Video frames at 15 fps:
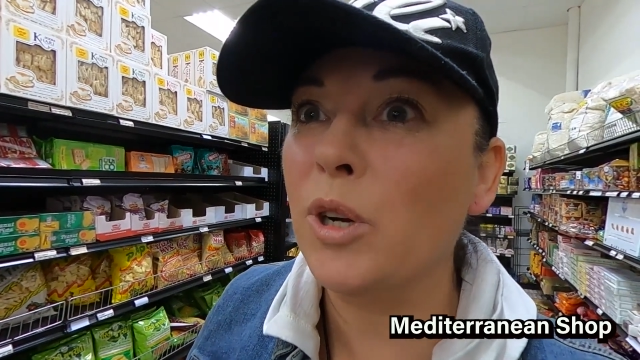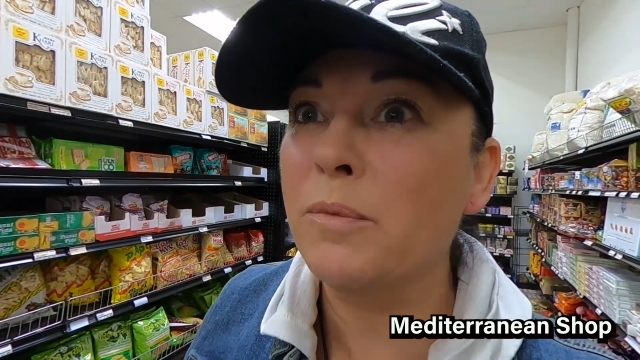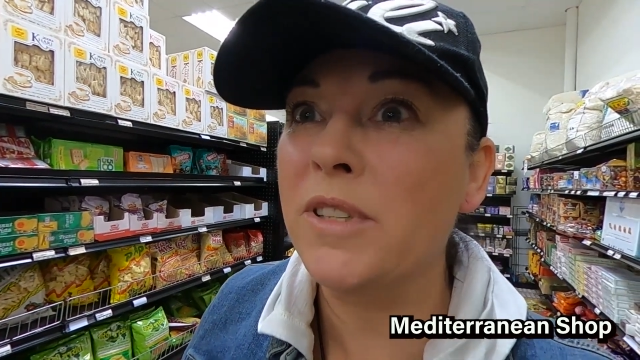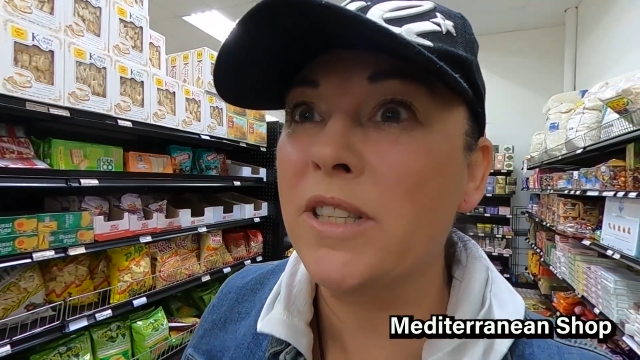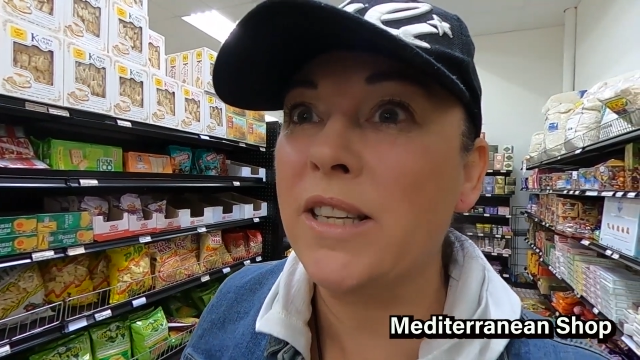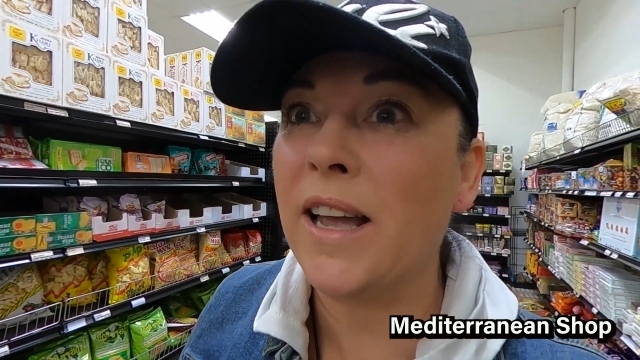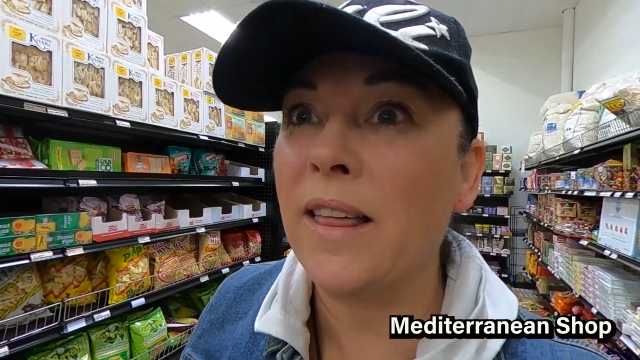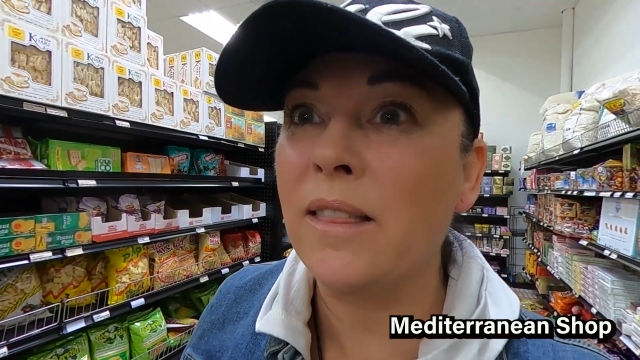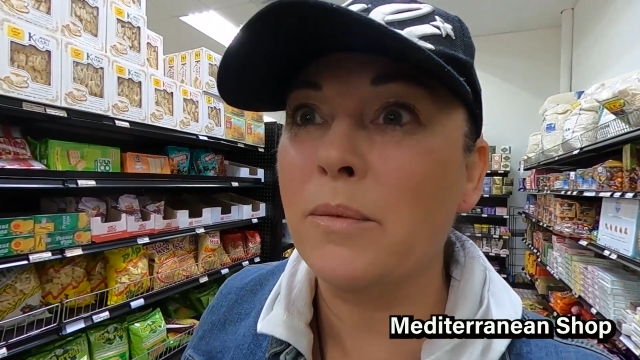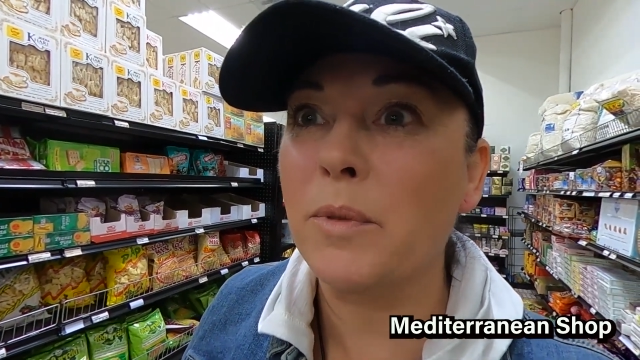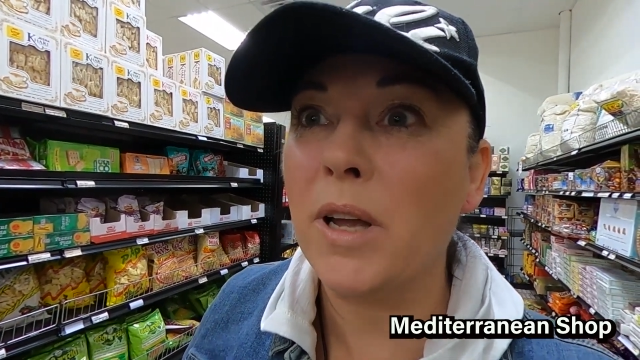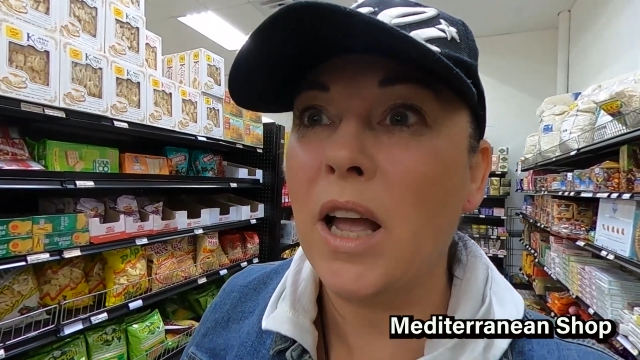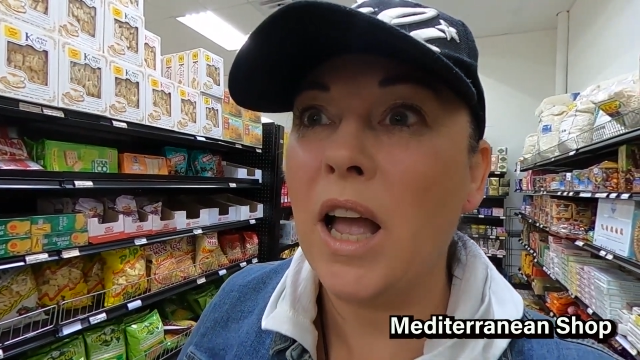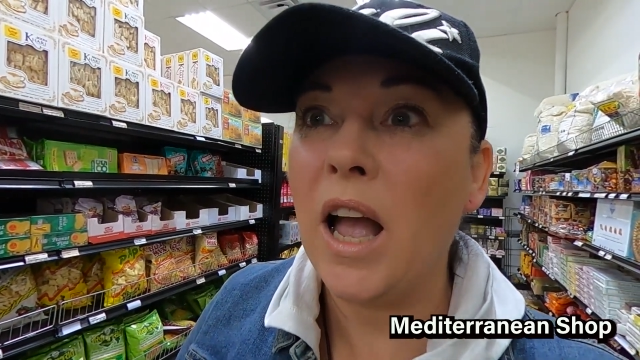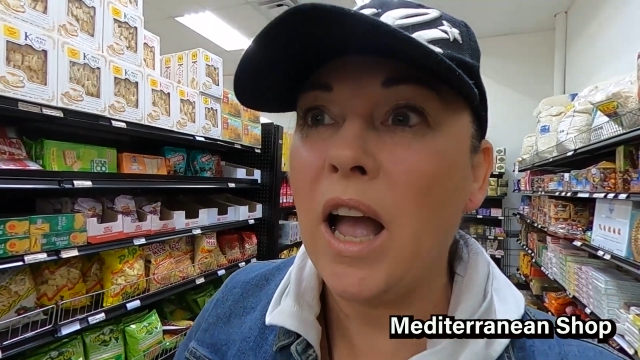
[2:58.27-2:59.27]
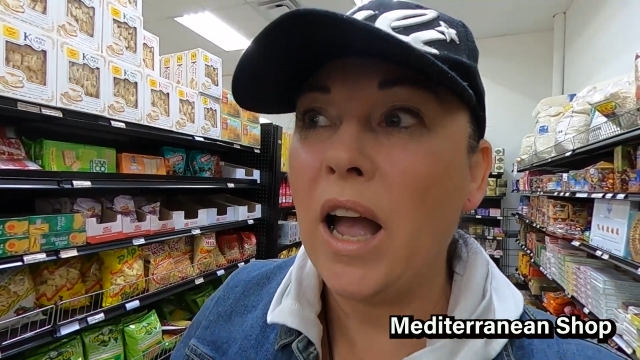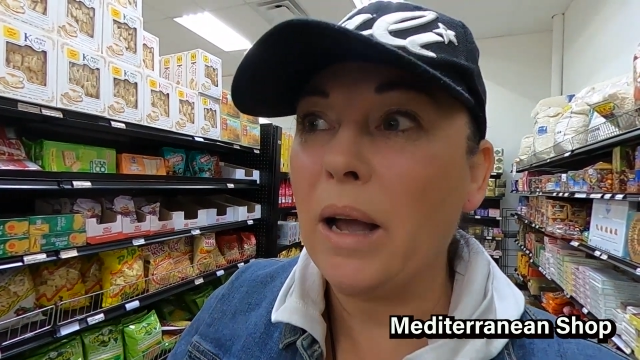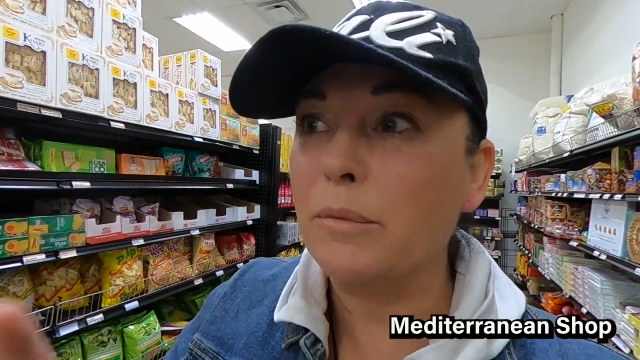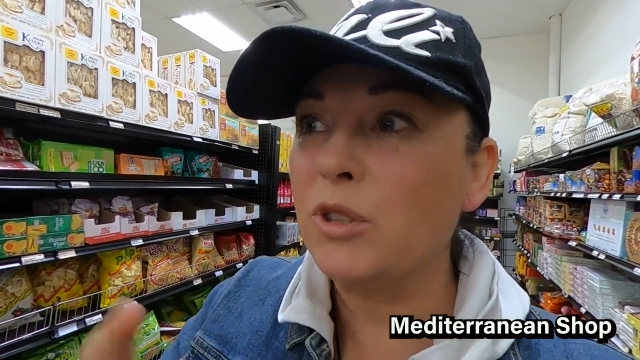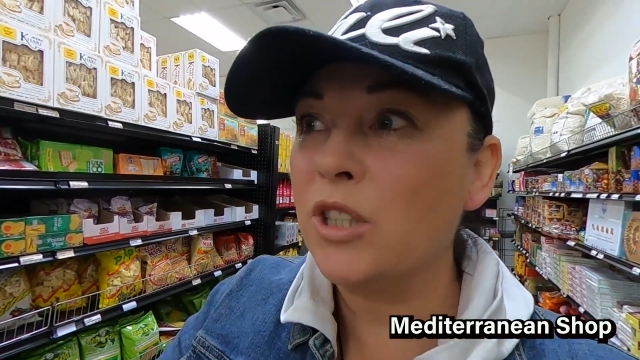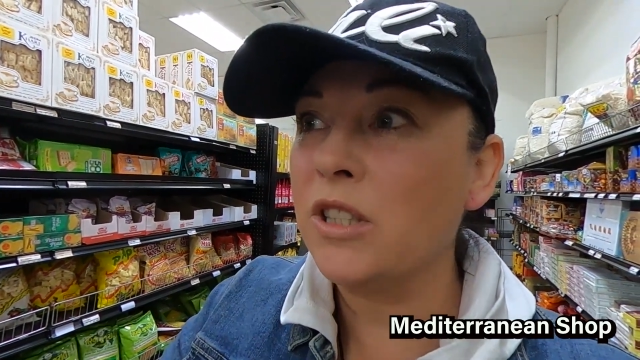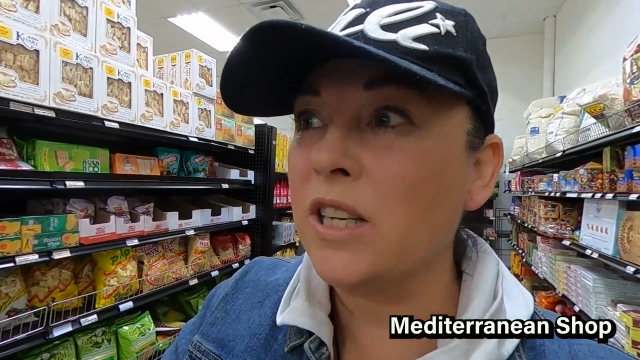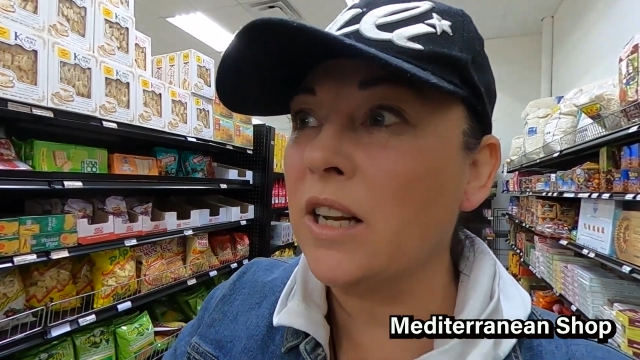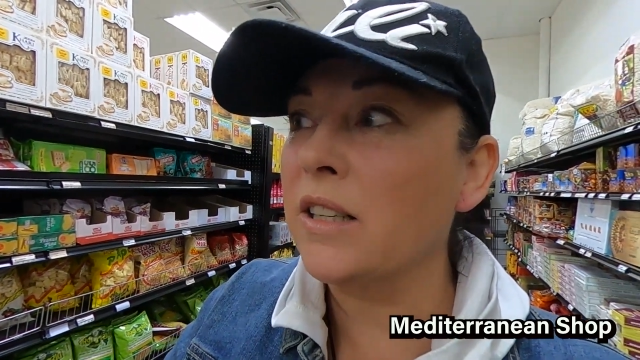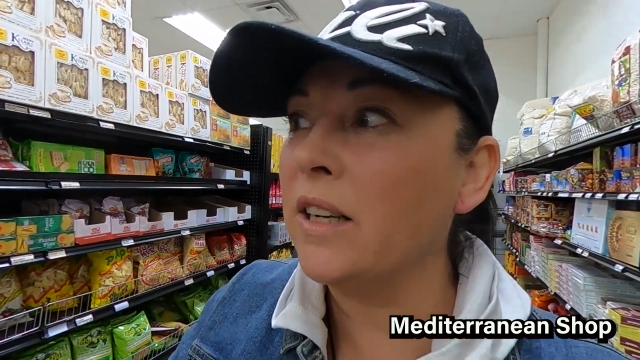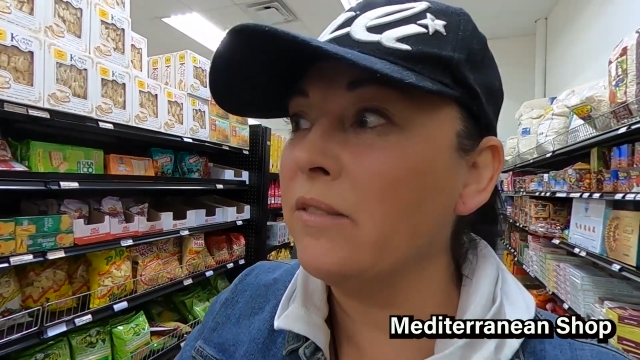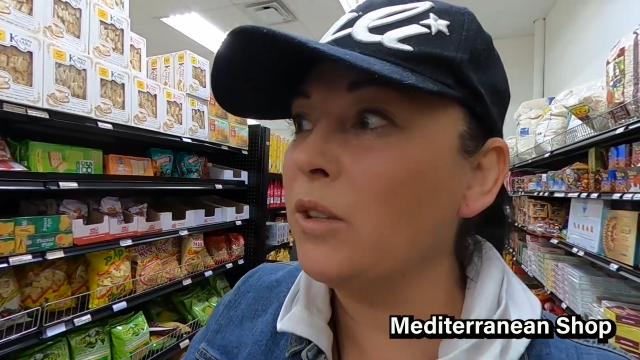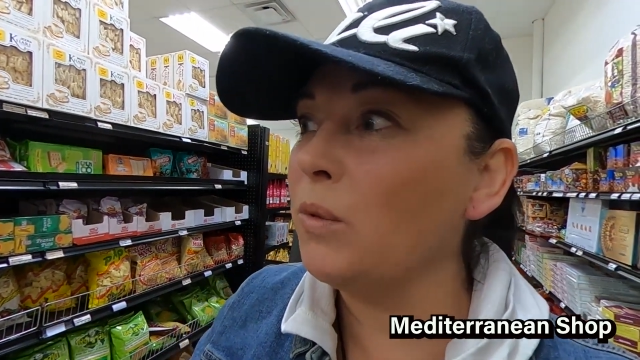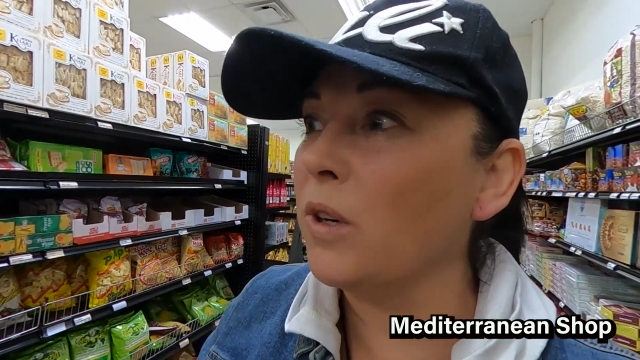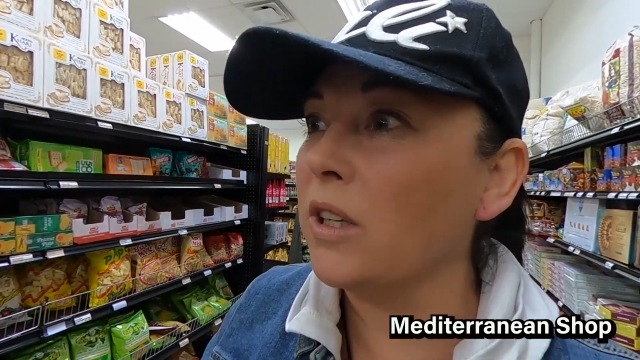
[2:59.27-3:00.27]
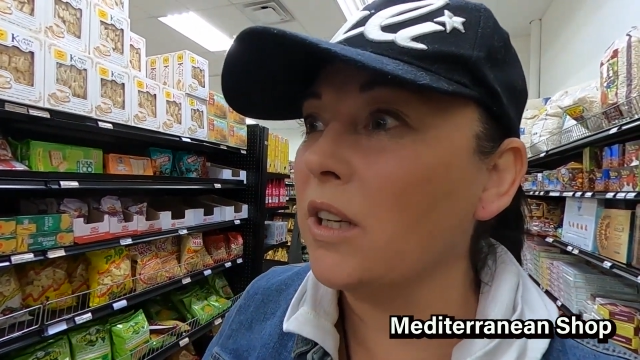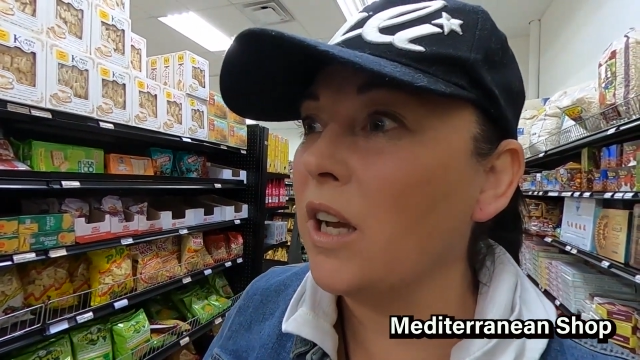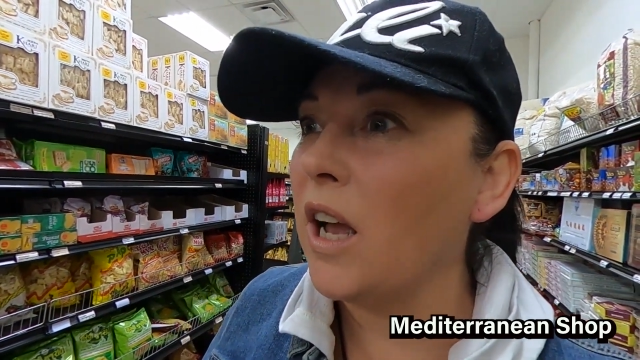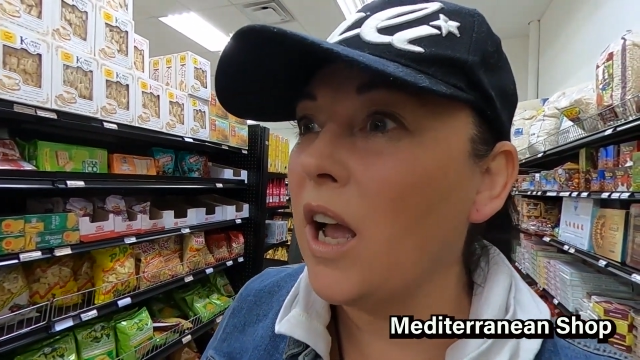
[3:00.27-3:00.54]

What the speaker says: coming to get them. I'm just telling everyone.